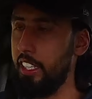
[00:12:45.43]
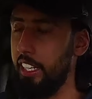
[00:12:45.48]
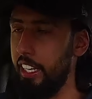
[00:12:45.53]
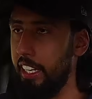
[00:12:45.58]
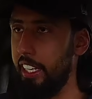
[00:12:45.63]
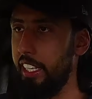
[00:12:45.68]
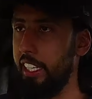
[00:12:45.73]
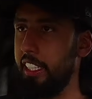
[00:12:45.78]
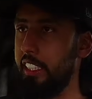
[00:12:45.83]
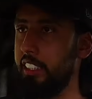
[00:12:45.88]

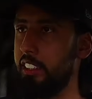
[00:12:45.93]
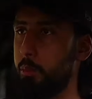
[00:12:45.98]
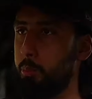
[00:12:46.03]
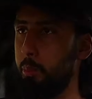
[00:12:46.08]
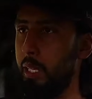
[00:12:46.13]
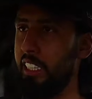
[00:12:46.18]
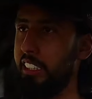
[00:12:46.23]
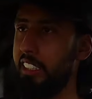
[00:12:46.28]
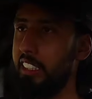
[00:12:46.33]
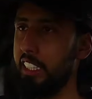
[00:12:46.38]
is
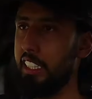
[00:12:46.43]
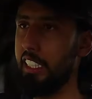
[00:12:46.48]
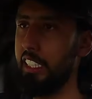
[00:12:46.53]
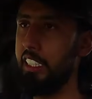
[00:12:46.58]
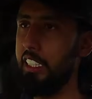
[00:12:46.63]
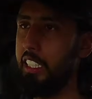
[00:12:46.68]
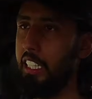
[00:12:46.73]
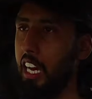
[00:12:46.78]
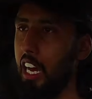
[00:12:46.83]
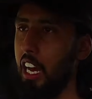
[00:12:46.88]

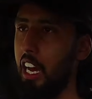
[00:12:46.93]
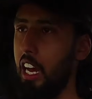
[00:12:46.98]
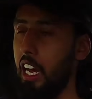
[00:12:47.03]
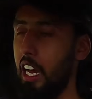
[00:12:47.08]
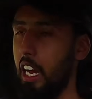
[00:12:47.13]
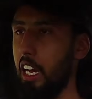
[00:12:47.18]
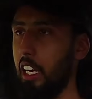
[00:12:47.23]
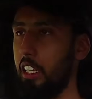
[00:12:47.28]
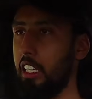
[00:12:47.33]
basically a